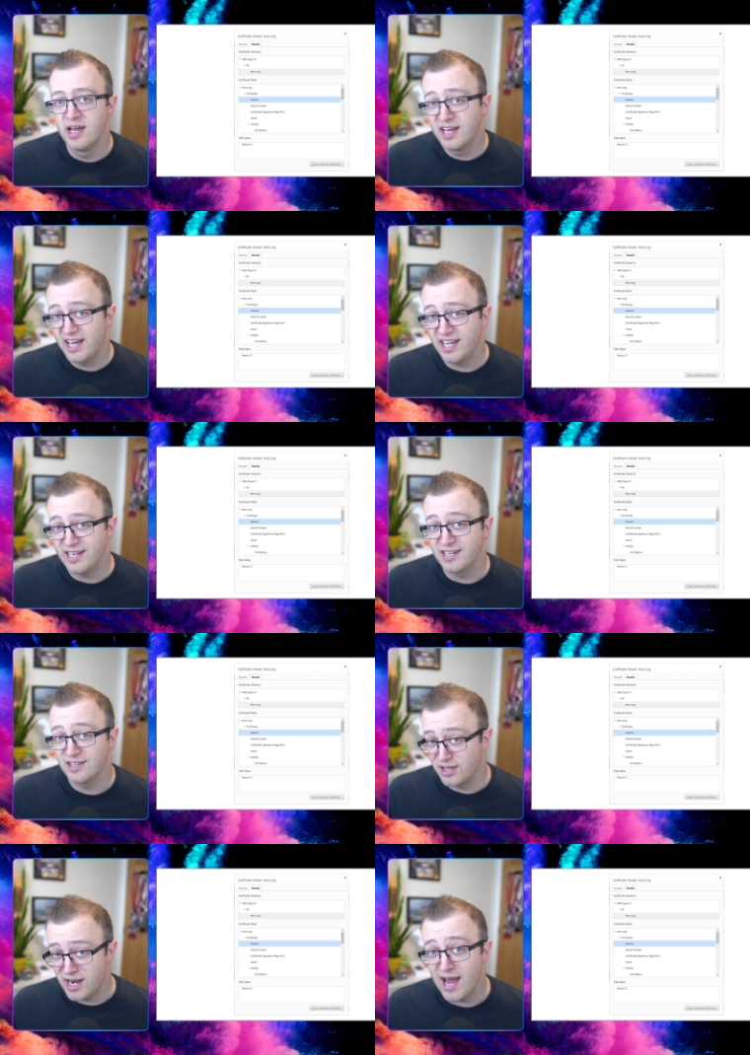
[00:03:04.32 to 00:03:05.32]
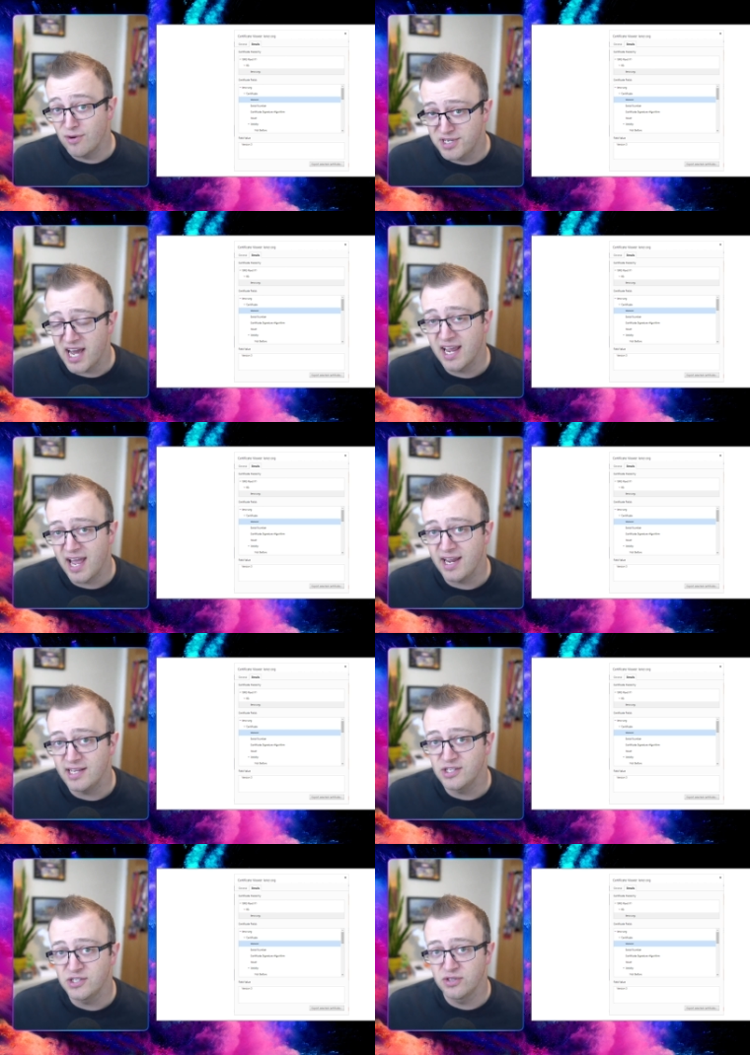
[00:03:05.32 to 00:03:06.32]
in the now
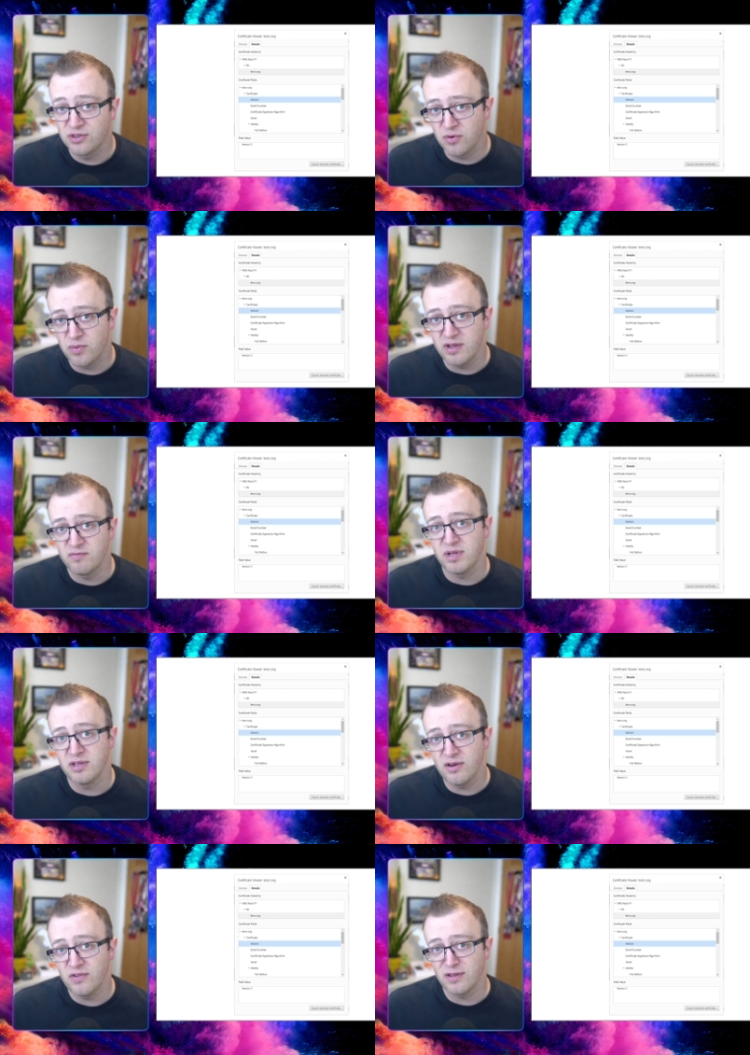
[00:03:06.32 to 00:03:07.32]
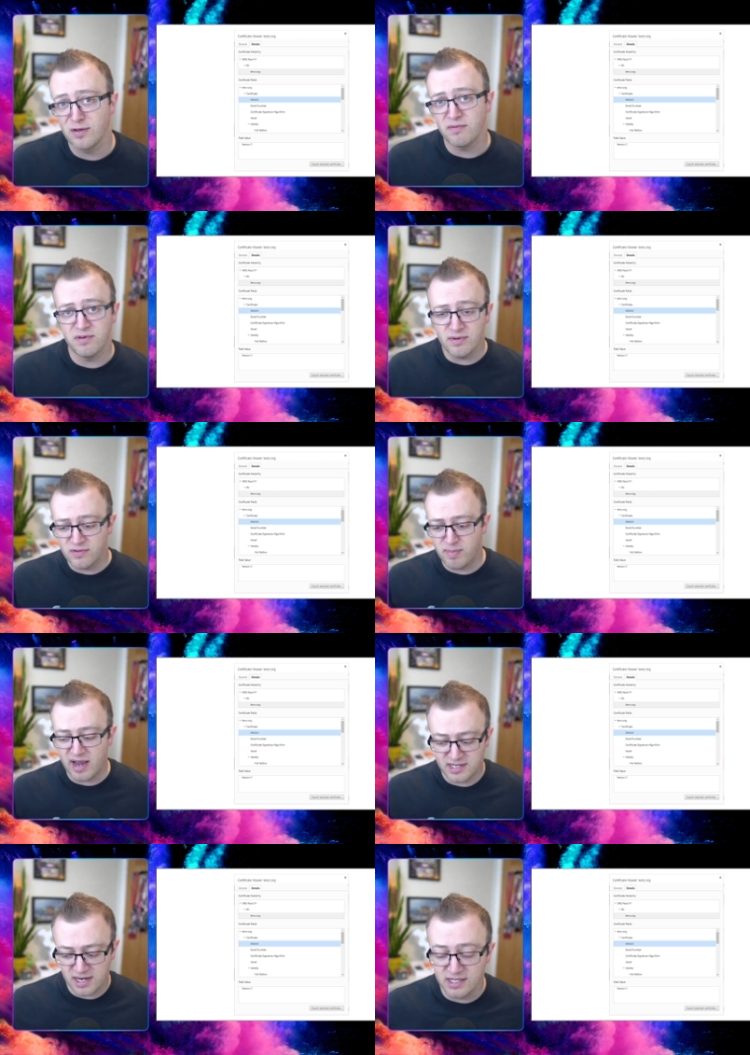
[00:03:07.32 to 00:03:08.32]
decades that we have been using them. If you inspect
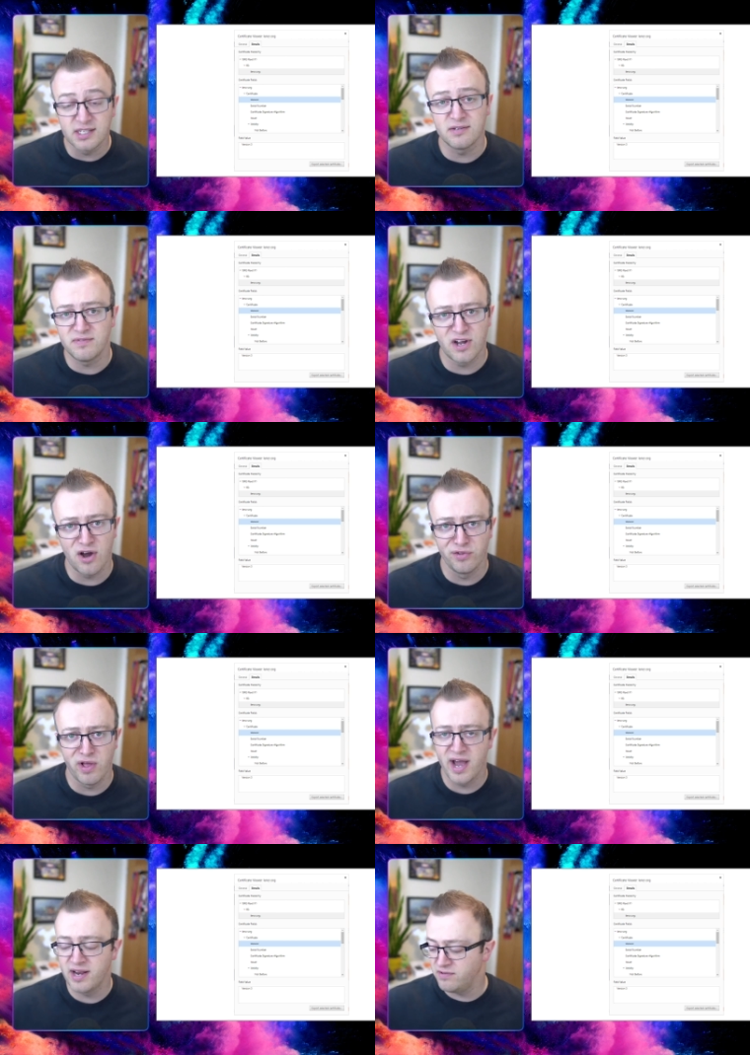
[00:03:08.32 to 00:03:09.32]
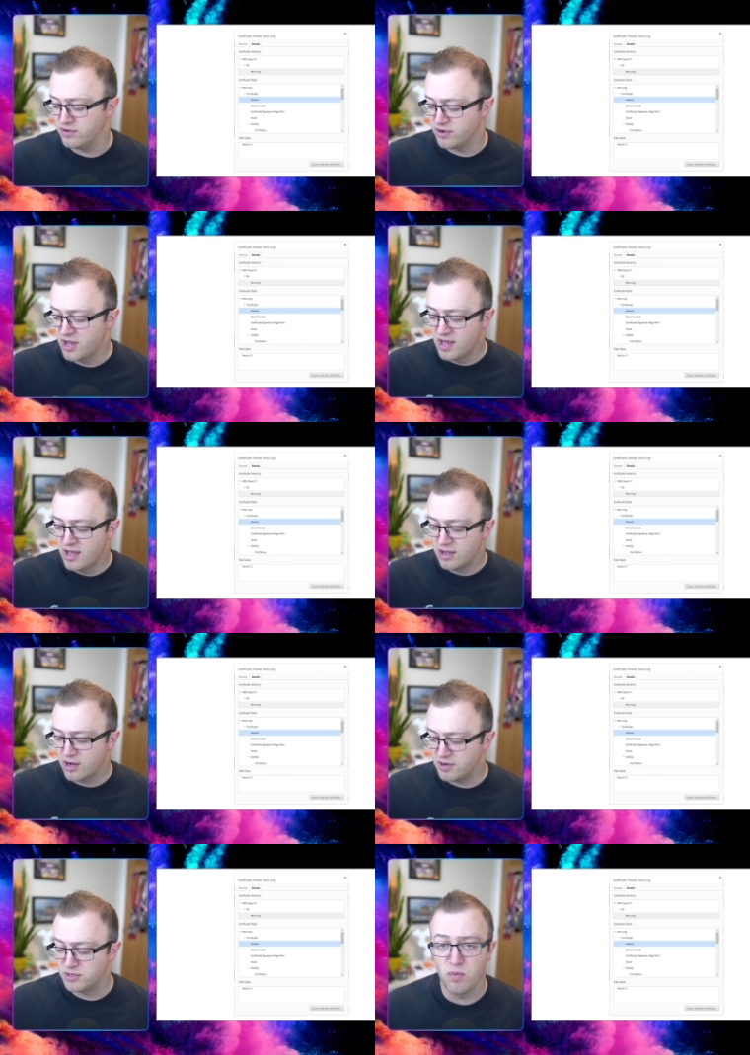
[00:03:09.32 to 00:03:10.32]
any certificate online, if you're
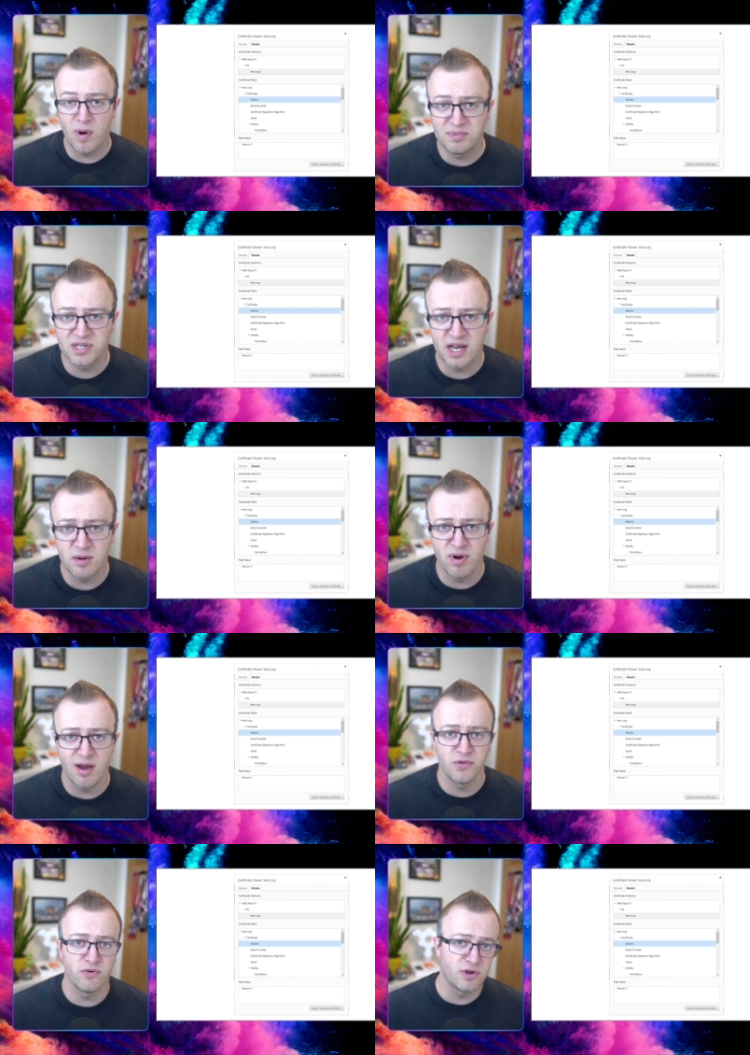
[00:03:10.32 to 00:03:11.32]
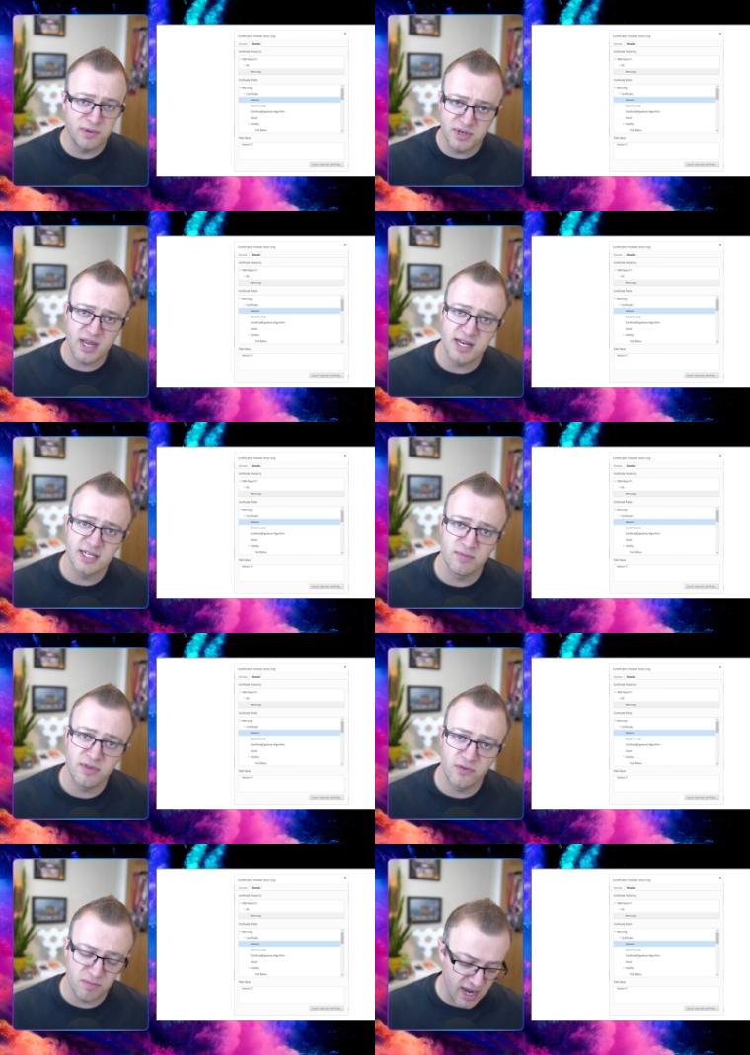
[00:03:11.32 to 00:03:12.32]
going to a website in a browser or communicating with
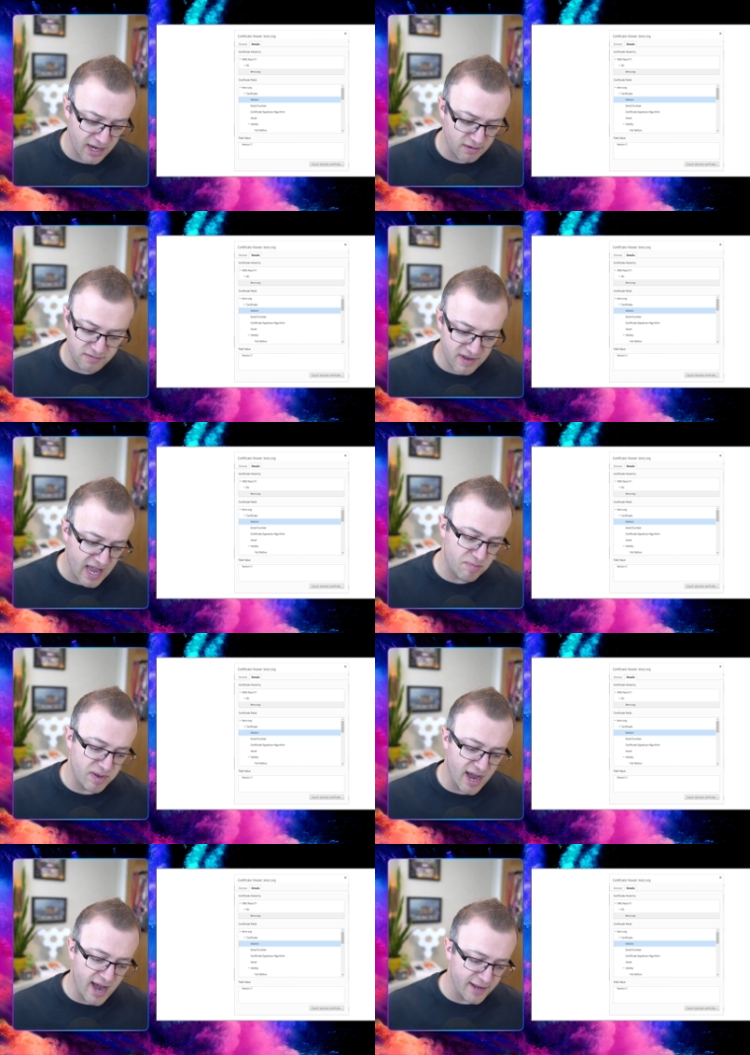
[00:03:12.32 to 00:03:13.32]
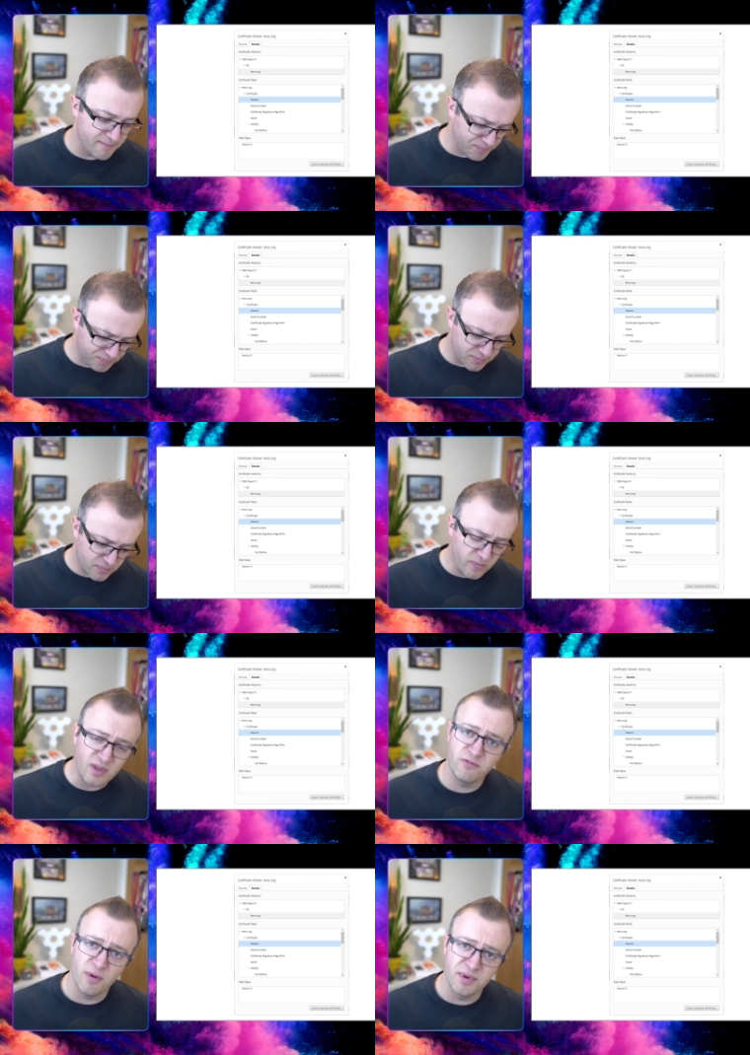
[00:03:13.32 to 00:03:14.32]
some kind of API from a